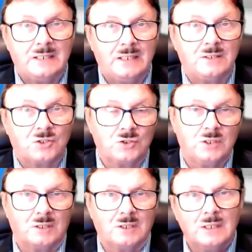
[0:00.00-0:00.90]
need to
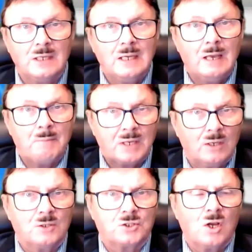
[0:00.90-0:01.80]
see it,
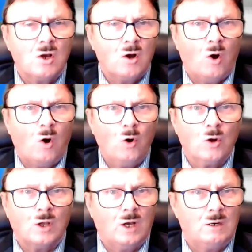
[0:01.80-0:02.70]
because
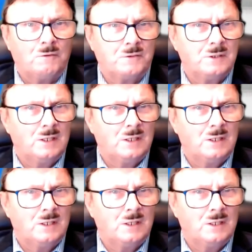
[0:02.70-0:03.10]
all of